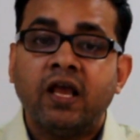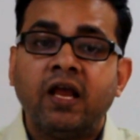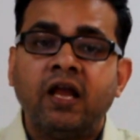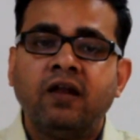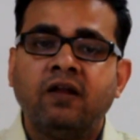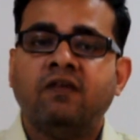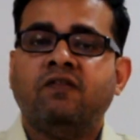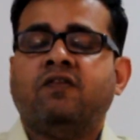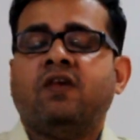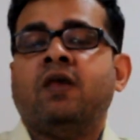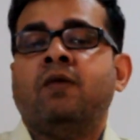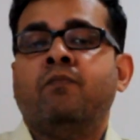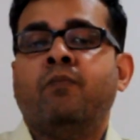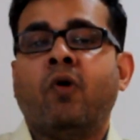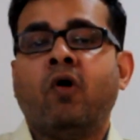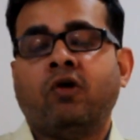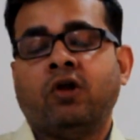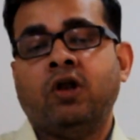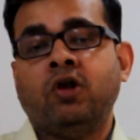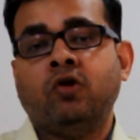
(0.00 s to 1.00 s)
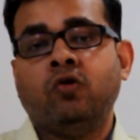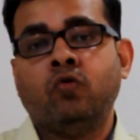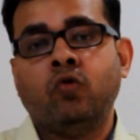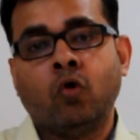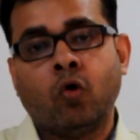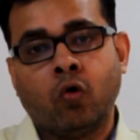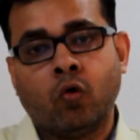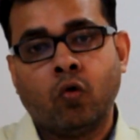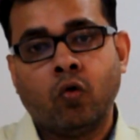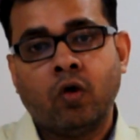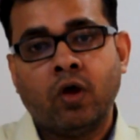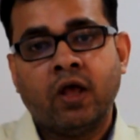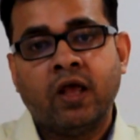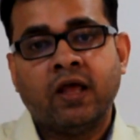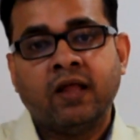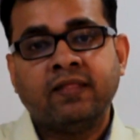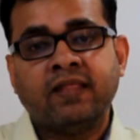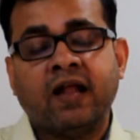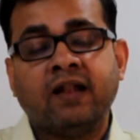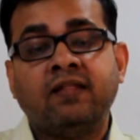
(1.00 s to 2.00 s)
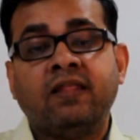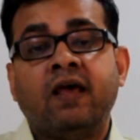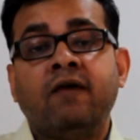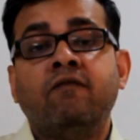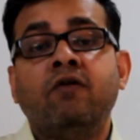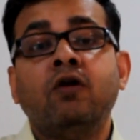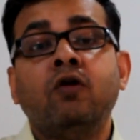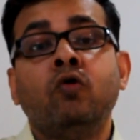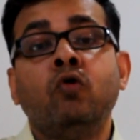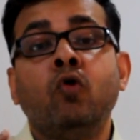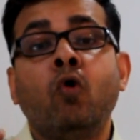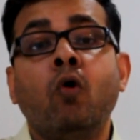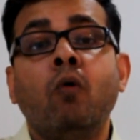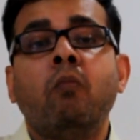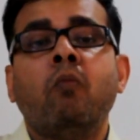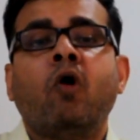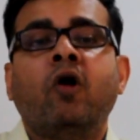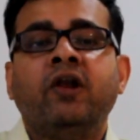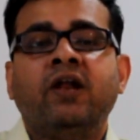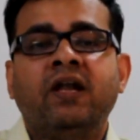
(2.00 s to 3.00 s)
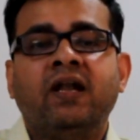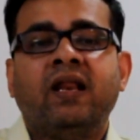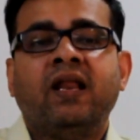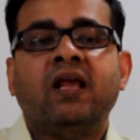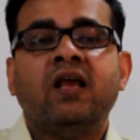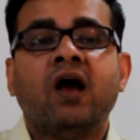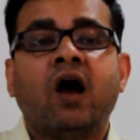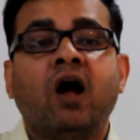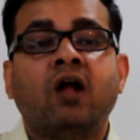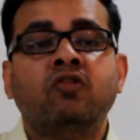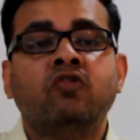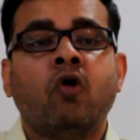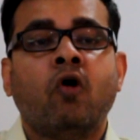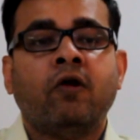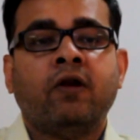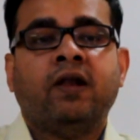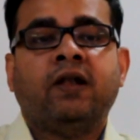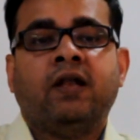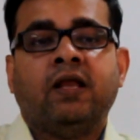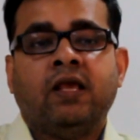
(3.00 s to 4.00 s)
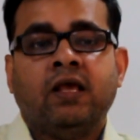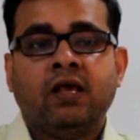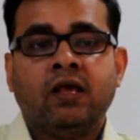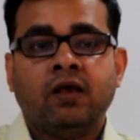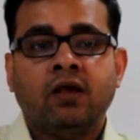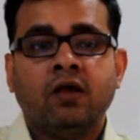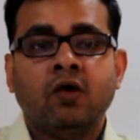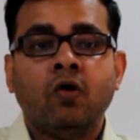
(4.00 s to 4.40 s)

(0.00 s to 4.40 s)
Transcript: It is important to know that there were no monitoring authority